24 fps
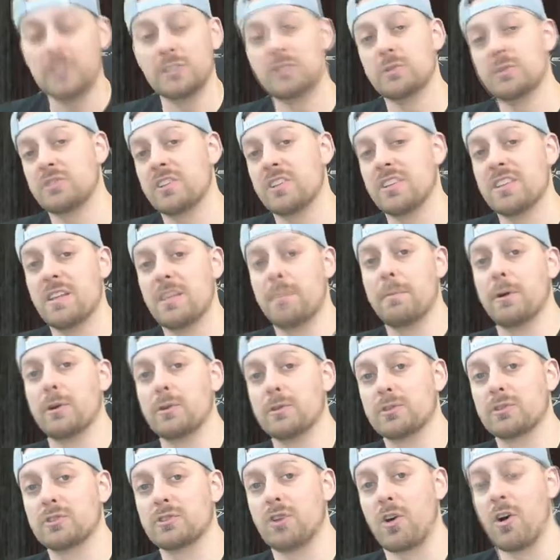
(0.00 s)
use it in the
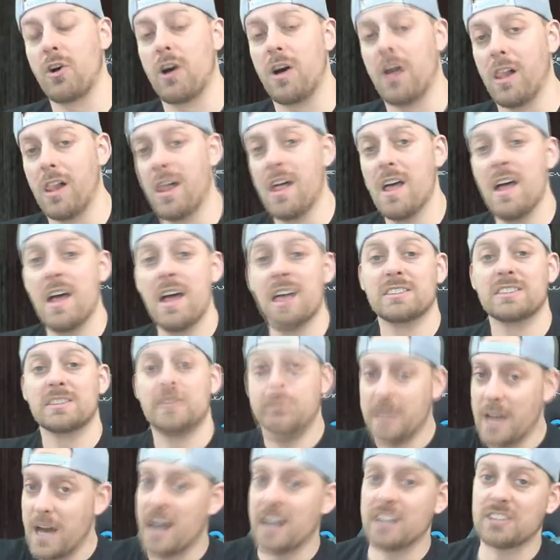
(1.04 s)
Builder's Hall. To
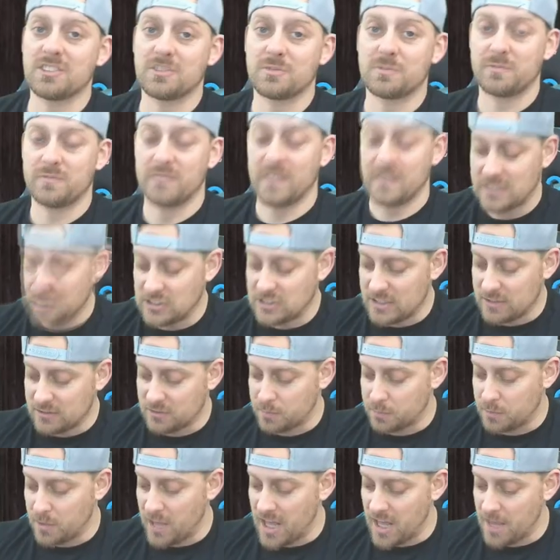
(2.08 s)
be honest, fifty gems
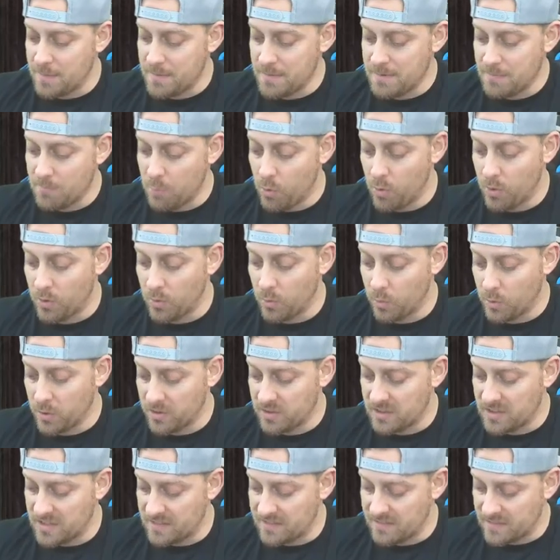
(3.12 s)
would probably be more
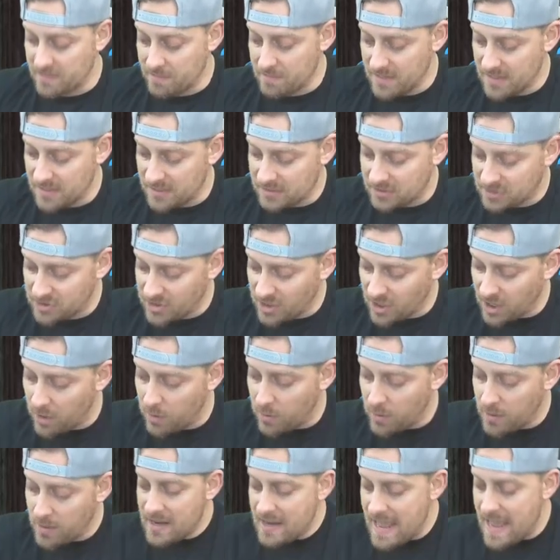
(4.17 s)
worth it for me.
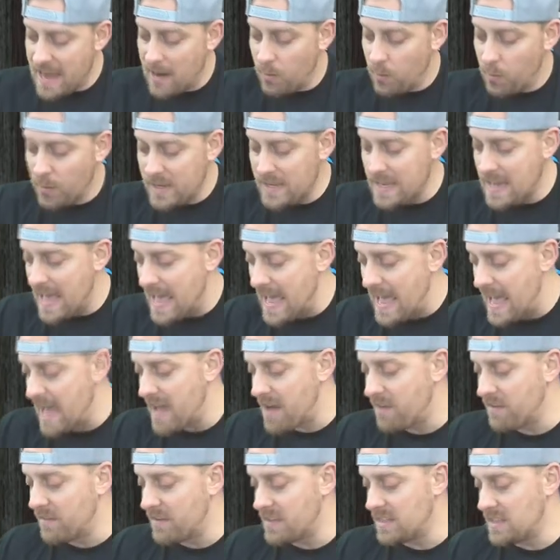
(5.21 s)
So now we
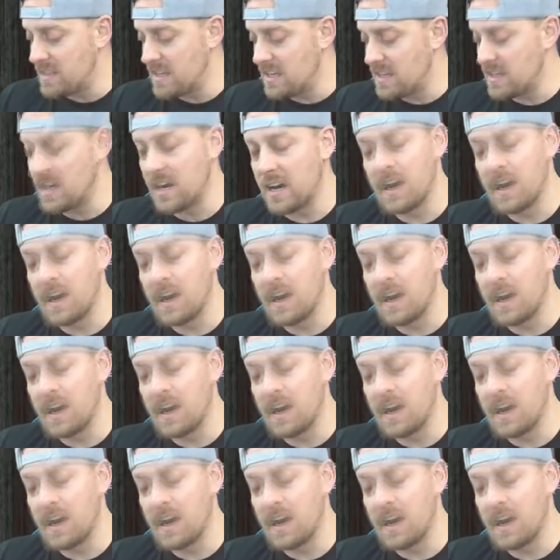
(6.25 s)
have the,